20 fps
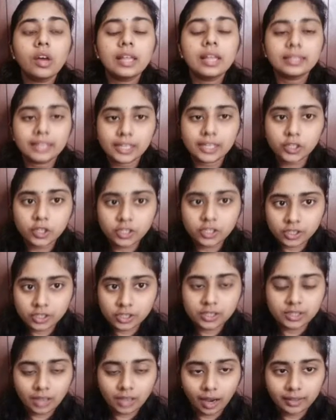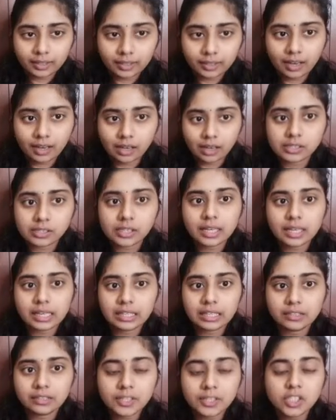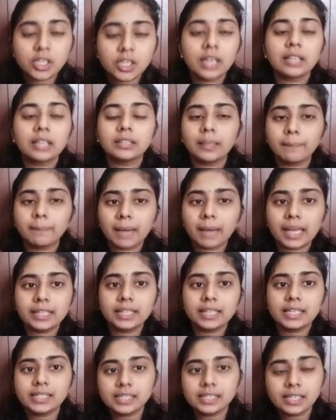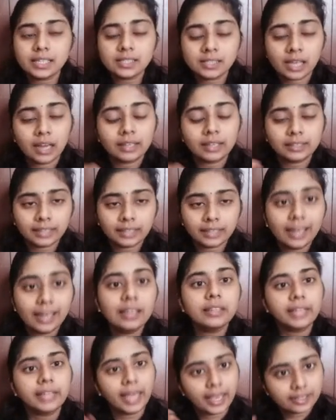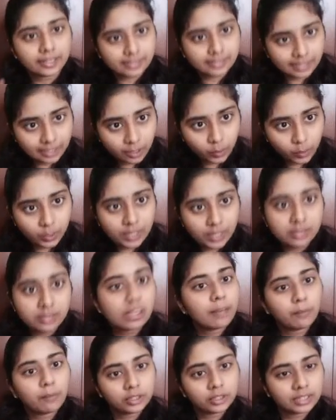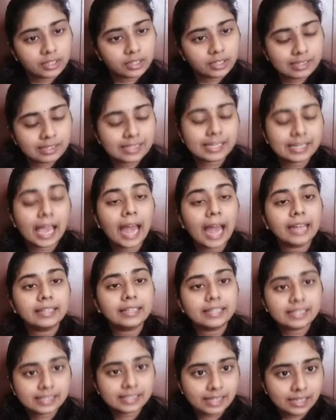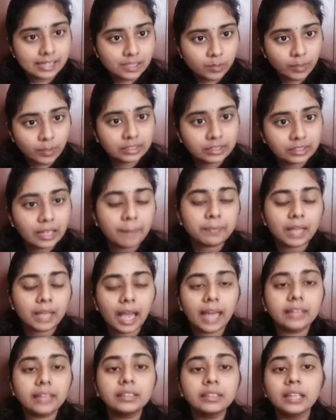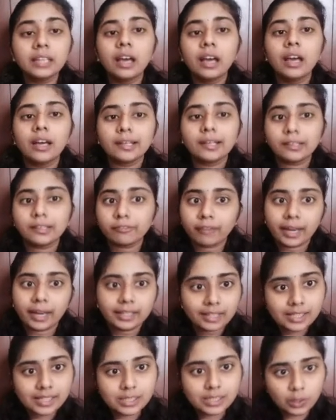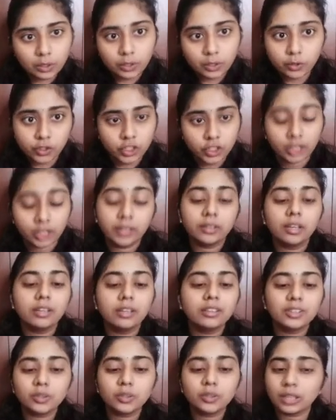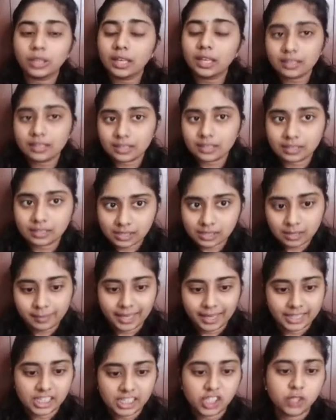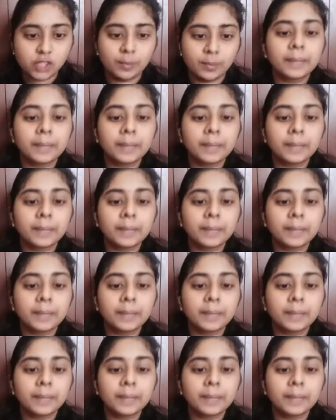they should start a culture in which the managers tell the executives about the risk and discuss with them and find a solution to the risk management.